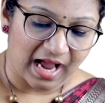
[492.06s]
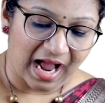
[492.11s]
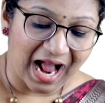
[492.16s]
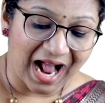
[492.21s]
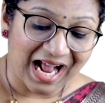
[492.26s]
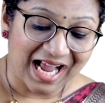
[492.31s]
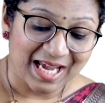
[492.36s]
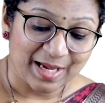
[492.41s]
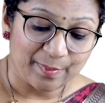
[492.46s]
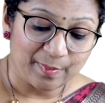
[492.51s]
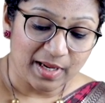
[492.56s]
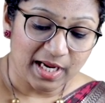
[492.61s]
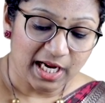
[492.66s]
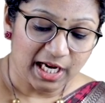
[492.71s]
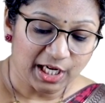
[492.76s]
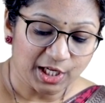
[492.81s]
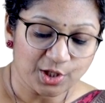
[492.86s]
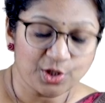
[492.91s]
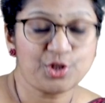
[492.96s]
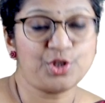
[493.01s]
I'm
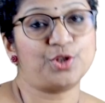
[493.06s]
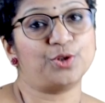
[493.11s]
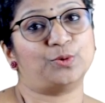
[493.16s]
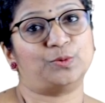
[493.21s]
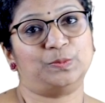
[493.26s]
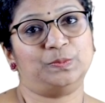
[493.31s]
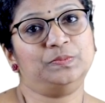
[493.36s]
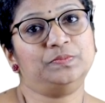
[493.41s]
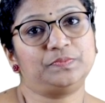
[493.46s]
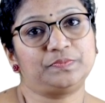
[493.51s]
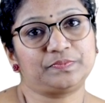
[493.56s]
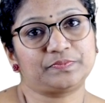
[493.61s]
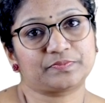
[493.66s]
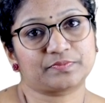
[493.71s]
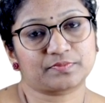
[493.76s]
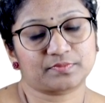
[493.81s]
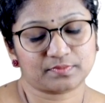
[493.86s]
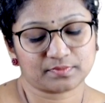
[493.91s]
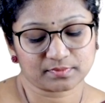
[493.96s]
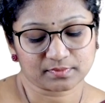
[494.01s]
into
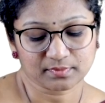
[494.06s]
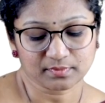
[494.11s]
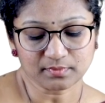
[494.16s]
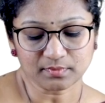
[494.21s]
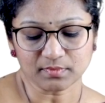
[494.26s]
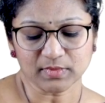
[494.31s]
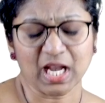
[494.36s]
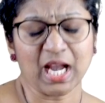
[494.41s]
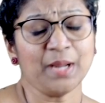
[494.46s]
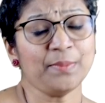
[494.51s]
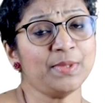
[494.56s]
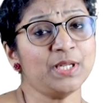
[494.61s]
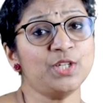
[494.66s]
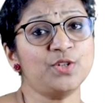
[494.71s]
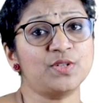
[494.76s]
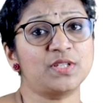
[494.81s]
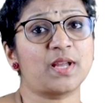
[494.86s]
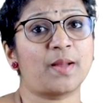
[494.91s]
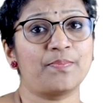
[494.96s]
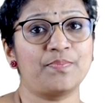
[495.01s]

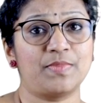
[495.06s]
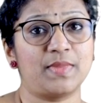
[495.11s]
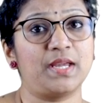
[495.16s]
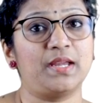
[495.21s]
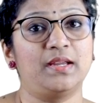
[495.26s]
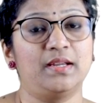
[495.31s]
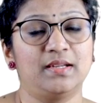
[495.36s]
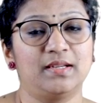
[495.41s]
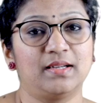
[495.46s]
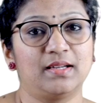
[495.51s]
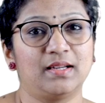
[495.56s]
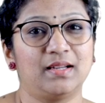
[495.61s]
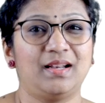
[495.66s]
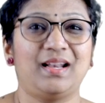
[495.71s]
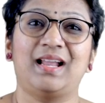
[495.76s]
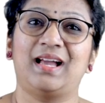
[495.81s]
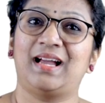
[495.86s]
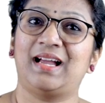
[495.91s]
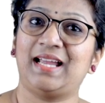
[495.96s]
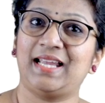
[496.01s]
something.
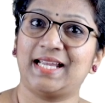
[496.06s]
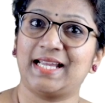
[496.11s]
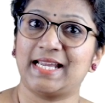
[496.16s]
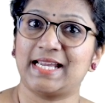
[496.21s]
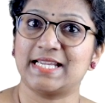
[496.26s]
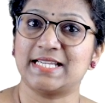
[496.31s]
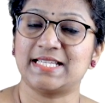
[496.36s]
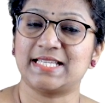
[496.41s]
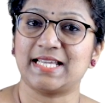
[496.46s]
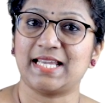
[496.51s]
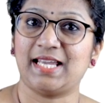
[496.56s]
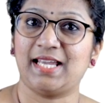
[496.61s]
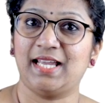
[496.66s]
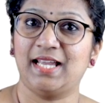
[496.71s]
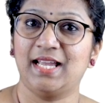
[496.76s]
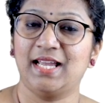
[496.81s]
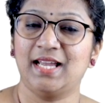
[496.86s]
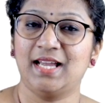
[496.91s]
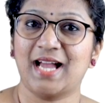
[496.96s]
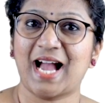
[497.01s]
Like I can say,
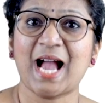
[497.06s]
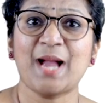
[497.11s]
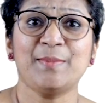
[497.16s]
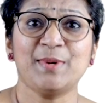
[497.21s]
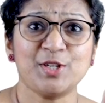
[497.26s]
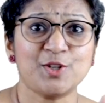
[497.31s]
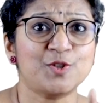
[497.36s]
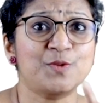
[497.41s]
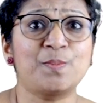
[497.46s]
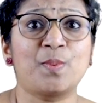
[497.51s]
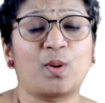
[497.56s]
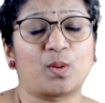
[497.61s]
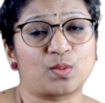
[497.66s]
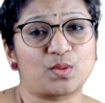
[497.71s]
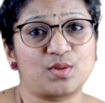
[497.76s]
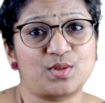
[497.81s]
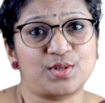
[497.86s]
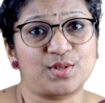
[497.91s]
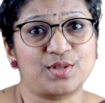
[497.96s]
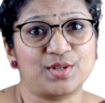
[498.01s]
I'm into
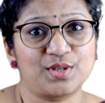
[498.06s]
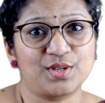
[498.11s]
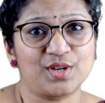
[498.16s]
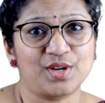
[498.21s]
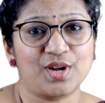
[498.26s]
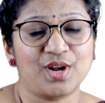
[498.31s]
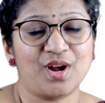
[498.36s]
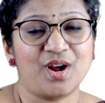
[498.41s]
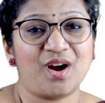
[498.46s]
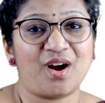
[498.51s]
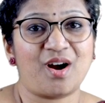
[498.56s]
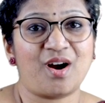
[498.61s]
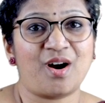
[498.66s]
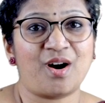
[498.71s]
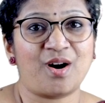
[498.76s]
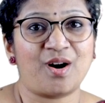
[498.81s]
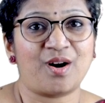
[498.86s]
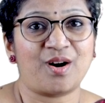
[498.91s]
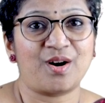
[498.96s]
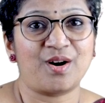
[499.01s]
sports.
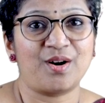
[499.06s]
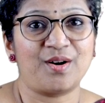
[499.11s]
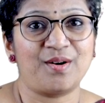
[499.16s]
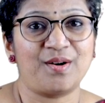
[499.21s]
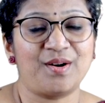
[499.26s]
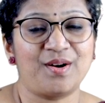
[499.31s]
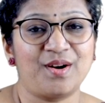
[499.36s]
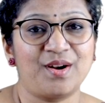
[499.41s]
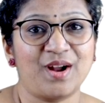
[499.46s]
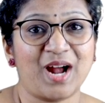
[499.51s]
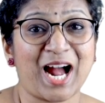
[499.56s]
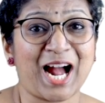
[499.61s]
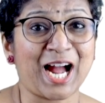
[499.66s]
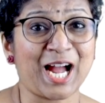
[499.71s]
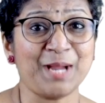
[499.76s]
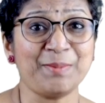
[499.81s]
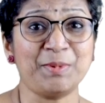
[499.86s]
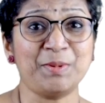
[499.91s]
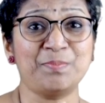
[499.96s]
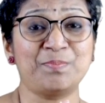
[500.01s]
Or
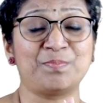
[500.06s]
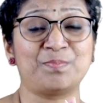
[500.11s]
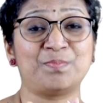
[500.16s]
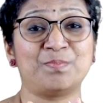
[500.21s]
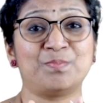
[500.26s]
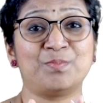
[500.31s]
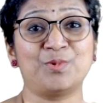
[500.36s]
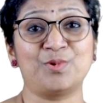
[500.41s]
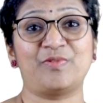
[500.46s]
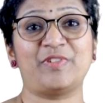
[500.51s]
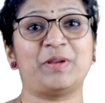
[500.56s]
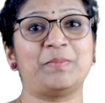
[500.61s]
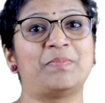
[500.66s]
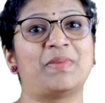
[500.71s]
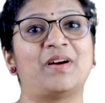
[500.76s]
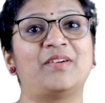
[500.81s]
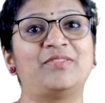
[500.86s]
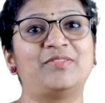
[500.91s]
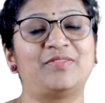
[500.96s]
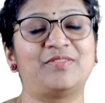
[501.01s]
I'm a movie
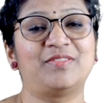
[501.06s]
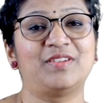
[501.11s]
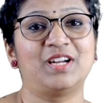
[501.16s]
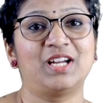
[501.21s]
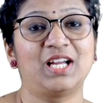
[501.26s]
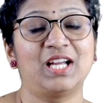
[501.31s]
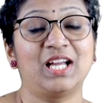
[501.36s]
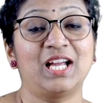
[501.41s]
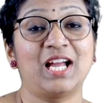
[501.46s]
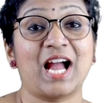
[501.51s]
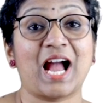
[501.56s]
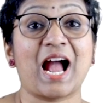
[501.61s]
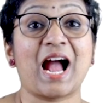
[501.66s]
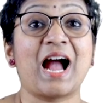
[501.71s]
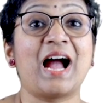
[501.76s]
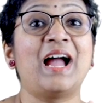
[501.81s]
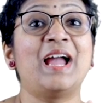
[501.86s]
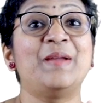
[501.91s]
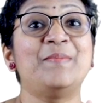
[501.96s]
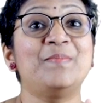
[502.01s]
buff.
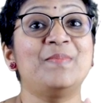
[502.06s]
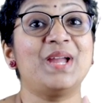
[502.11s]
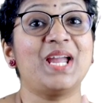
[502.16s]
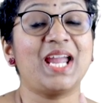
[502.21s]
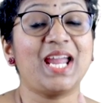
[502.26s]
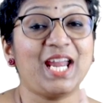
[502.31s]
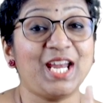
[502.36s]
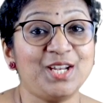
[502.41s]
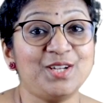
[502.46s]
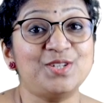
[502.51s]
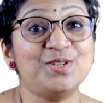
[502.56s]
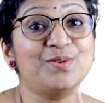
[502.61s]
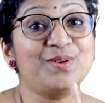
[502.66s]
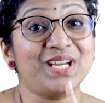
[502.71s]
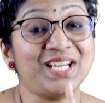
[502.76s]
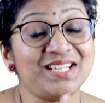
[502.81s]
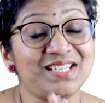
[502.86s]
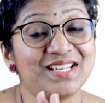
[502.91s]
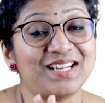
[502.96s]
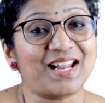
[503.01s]
I'm into
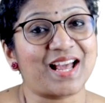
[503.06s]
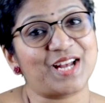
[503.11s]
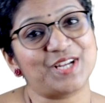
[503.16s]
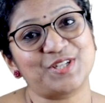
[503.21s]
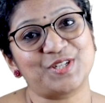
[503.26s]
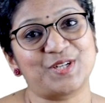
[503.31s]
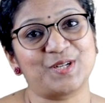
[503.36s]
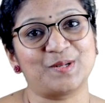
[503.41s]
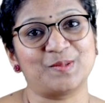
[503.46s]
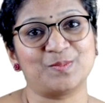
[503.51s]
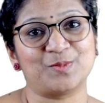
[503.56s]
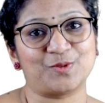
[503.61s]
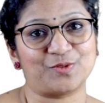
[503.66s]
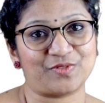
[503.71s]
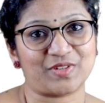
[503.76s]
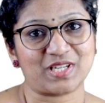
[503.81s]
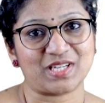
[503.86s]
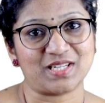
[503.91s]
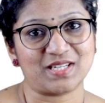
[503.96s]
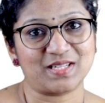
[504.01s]
international
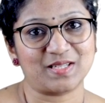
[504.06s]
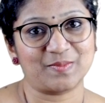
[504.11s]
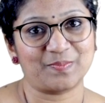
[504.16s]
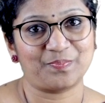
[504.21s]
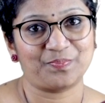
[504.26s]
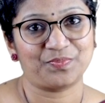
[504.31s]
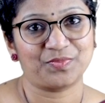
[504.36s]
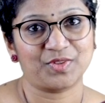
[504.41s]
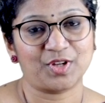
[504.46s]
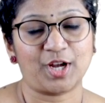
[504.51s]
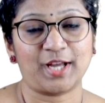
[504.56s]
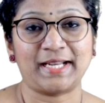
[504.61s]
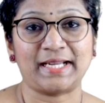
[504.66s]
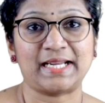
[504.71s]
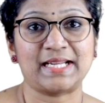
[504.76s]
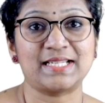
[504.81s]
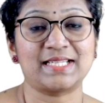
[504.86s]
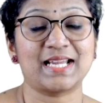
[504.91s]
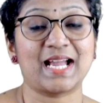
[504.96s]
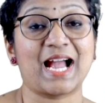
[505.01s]
movies. Or I
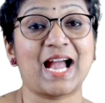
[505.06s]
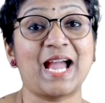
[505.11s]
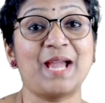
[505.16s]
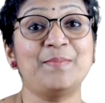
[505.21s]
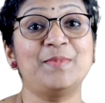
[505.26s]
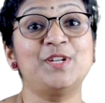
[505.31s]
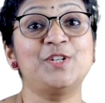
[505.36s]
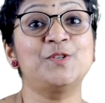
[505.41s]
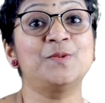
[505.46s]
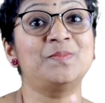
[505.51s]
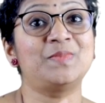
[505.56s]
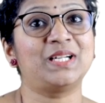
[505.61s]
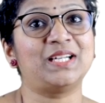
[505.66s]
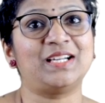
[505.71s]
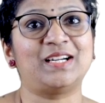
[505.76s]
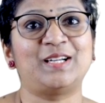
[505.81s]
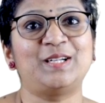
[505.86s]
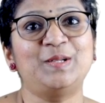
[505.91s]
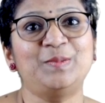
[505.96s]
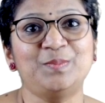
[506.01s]
can say, I'm into
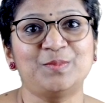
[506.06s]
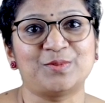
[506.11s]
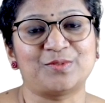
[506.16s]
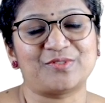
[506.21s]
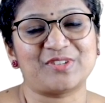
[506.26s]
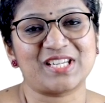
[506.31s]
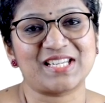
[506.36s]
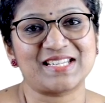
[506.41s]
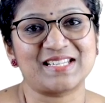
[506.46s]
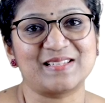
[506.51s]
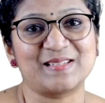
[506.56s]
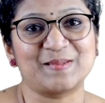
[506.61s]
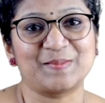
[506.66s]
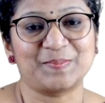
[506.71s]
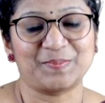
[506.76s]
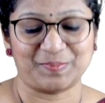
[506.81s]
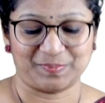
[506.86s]
Malayalam movies.